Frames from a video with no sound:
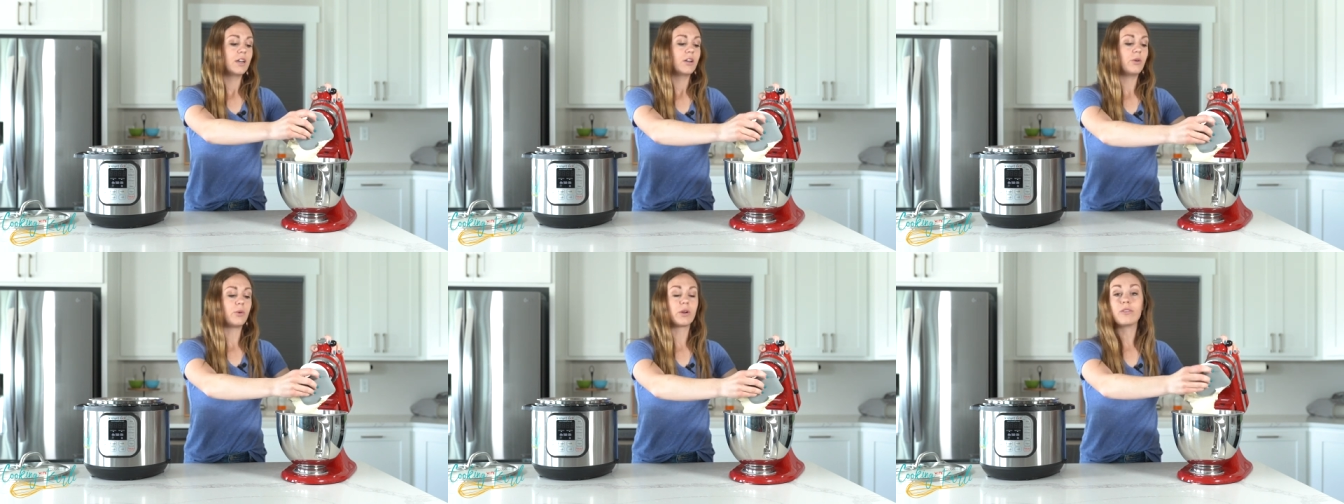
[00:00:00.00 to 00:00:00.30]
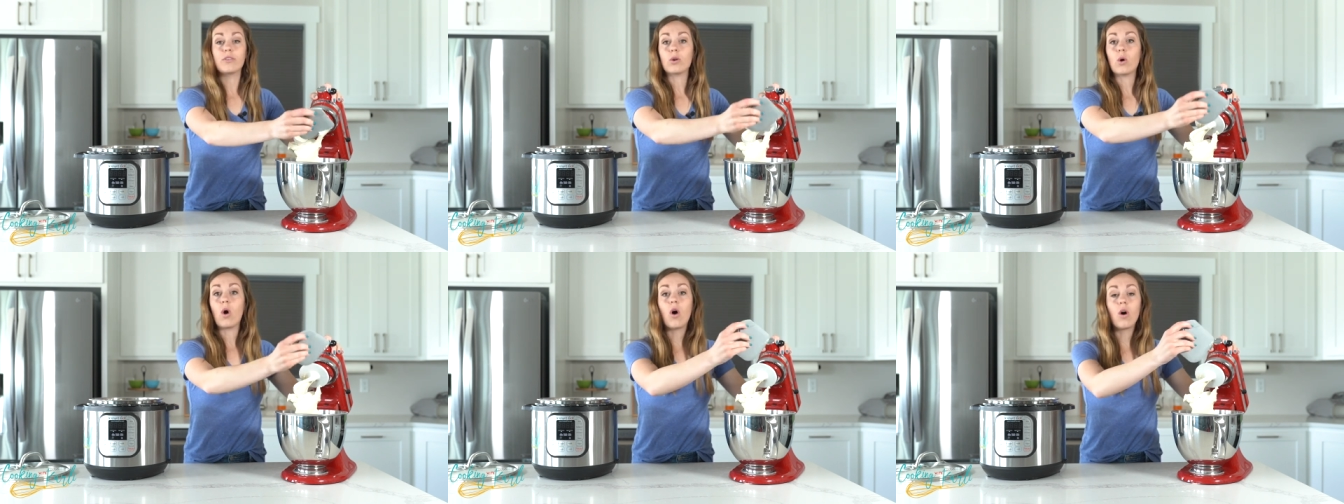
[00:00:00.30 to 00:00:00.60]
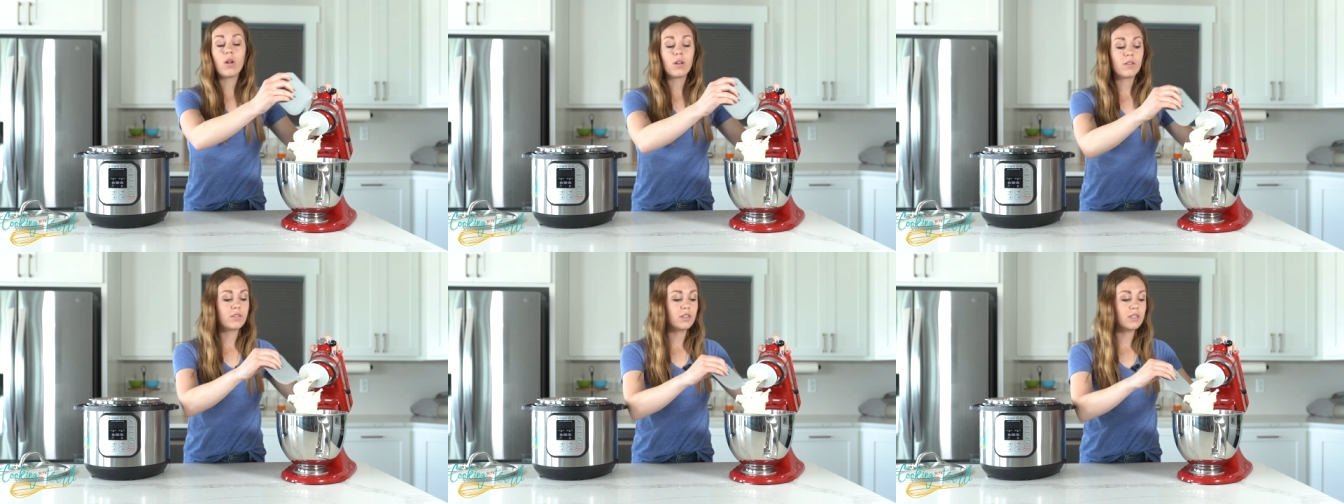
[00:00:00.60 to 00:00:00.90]
It'll give you
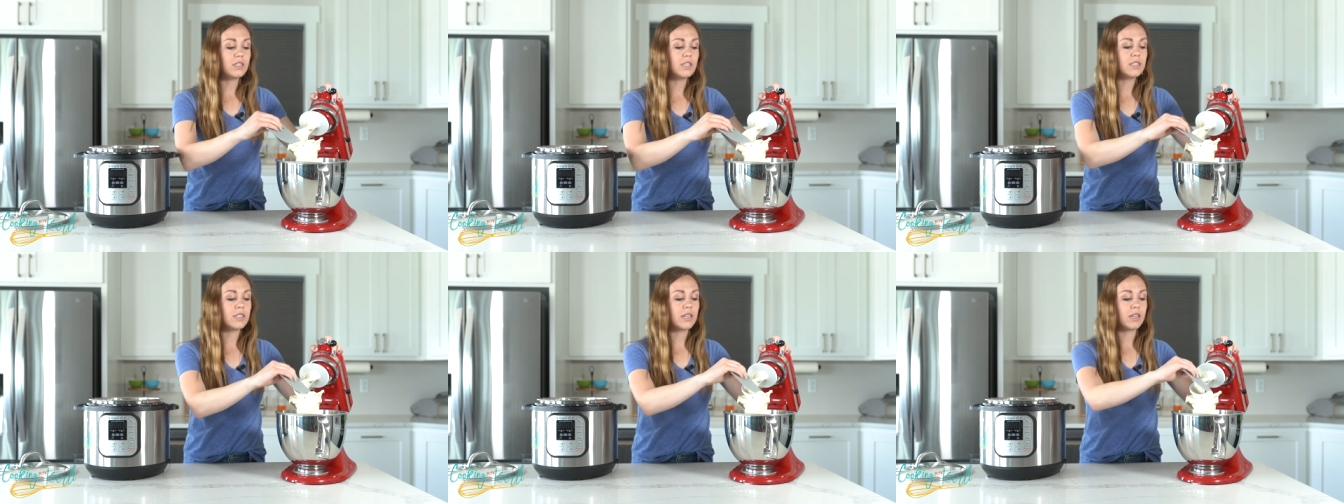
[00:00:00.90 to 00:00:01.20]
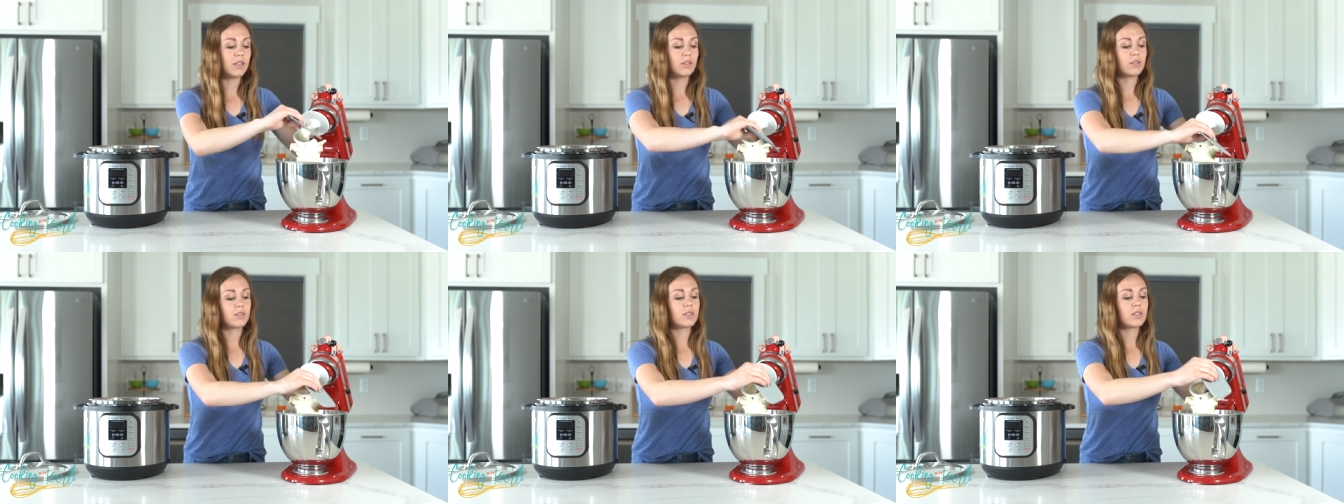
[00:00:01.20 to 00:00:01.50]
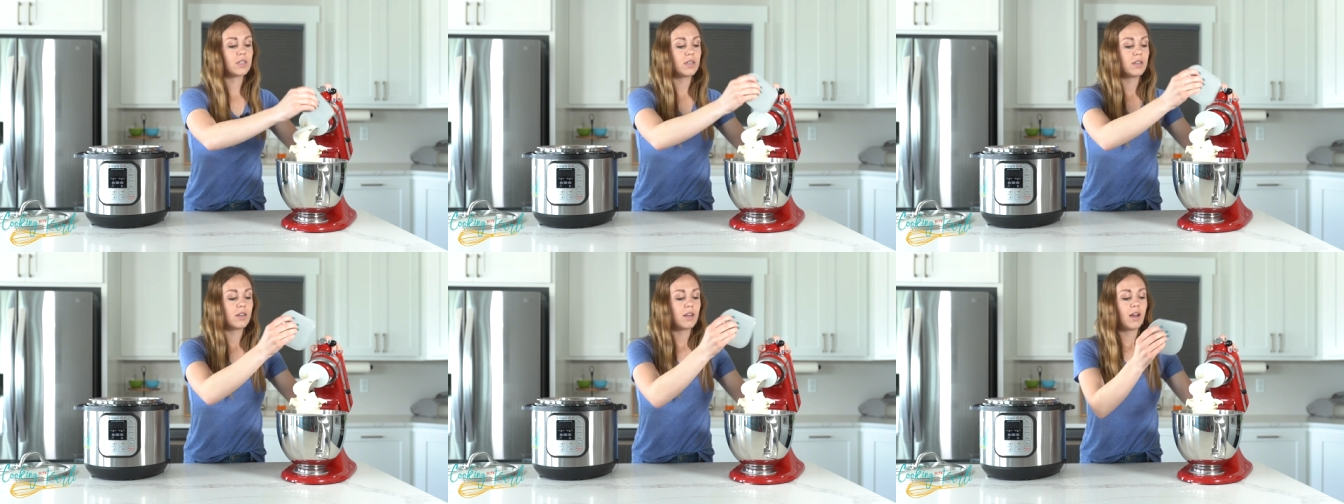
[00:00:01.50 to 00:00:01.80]
all of the
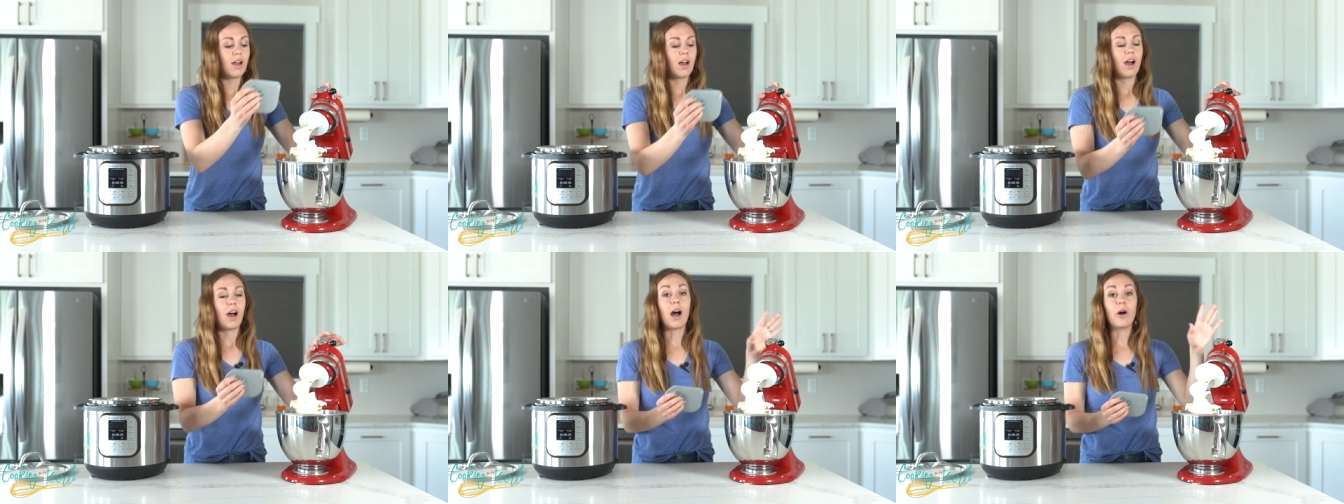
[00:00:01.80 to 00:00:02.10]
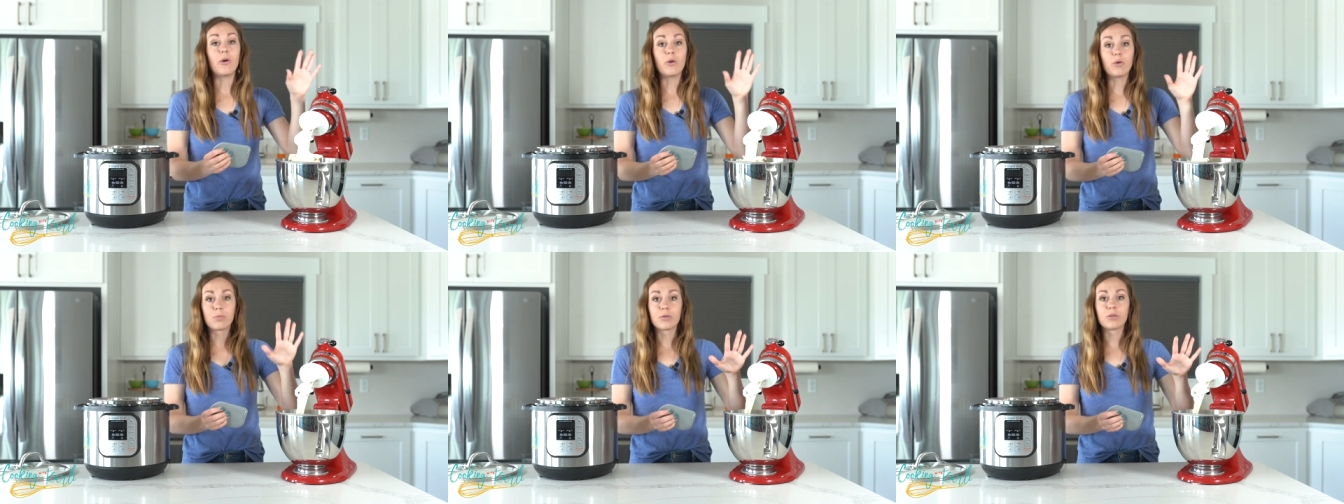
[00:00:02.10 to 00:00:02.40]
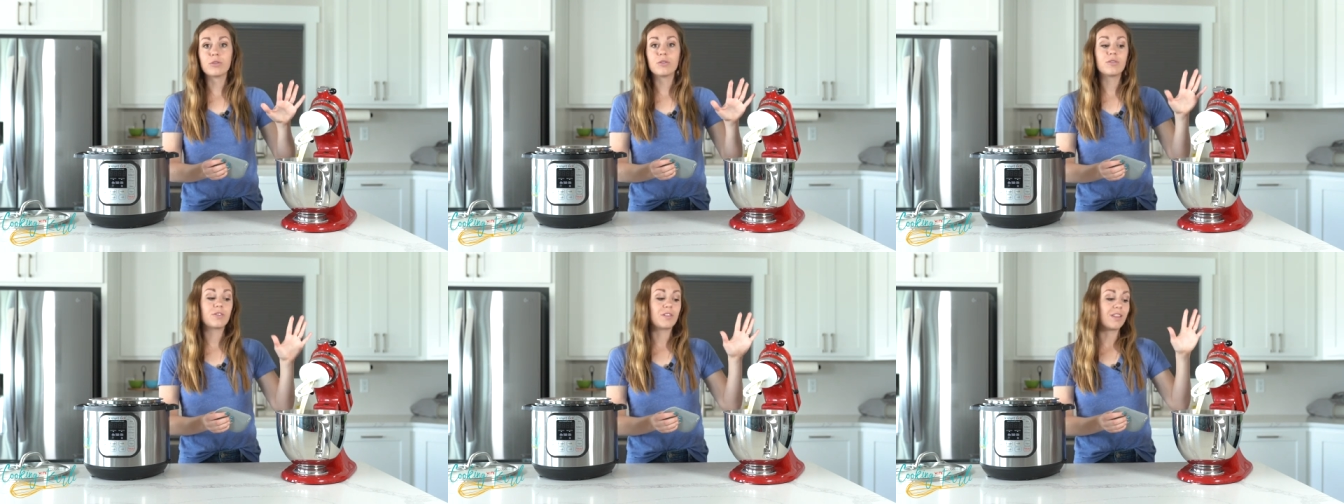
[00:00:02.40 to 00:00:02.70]
details. I will
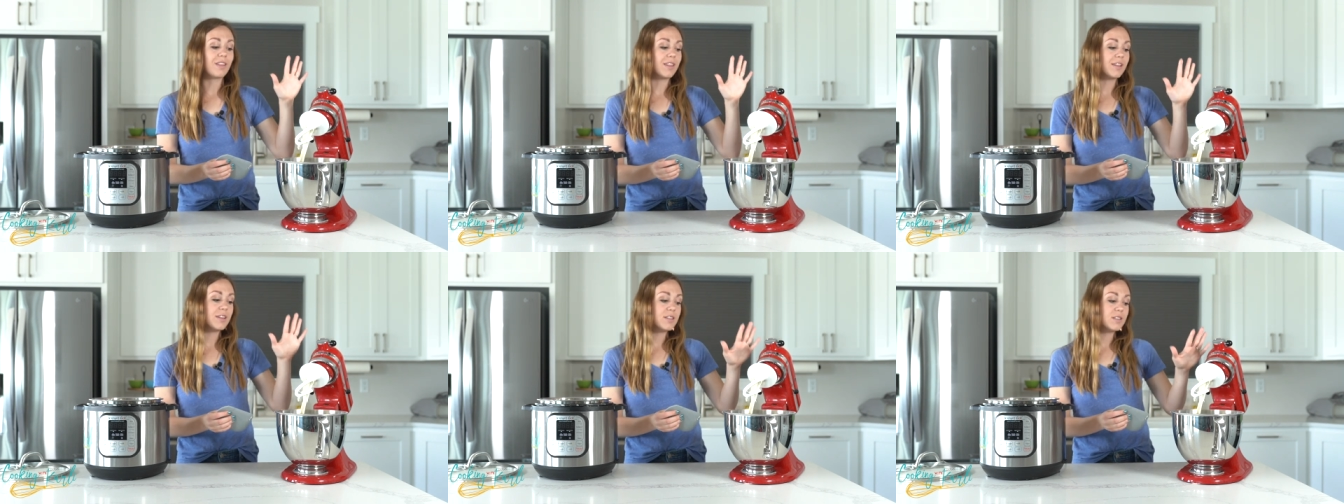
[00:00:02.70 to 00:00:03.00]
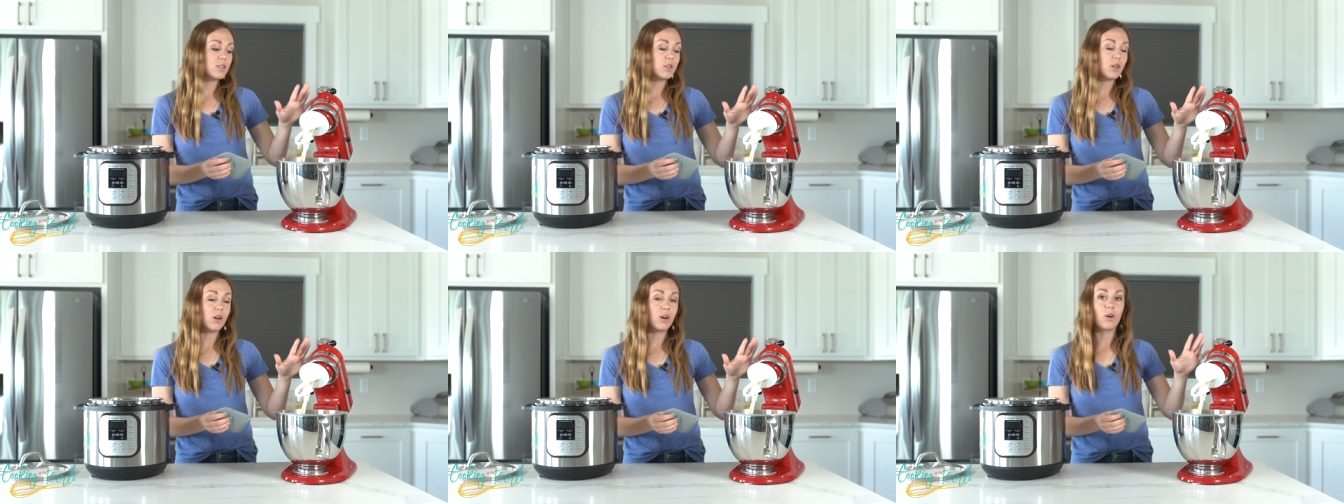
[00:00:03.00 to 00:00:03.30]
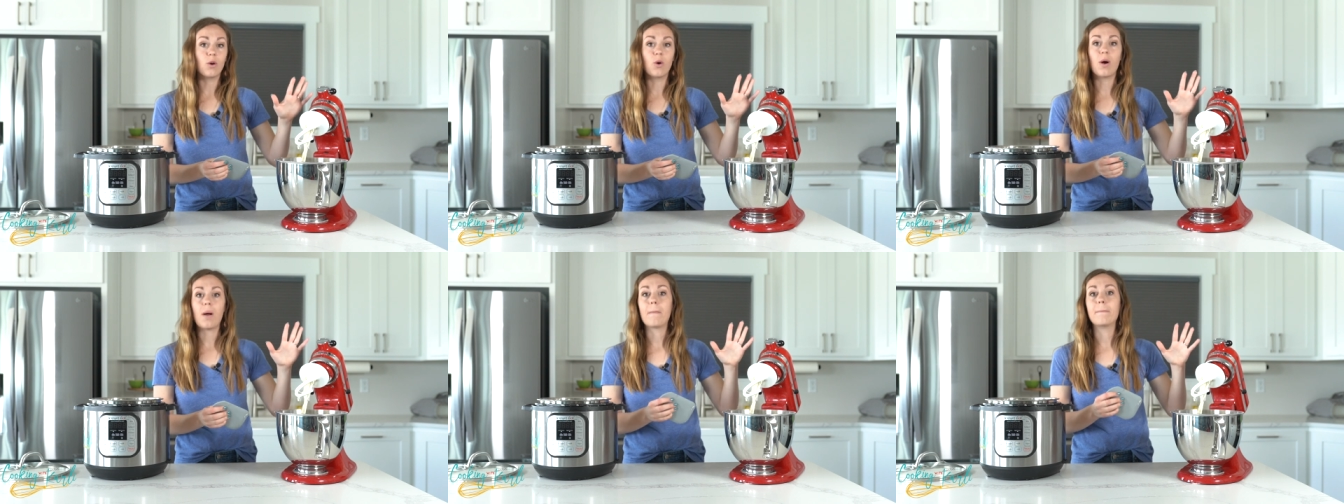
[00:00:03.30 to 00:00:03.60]
proof this
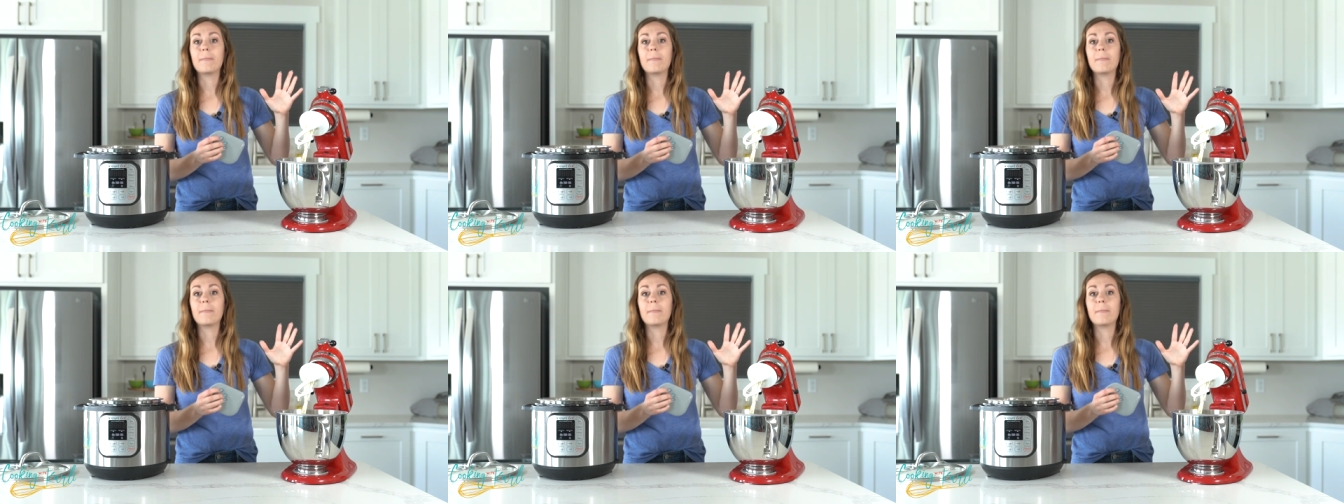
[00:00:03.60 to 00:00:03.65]
dough,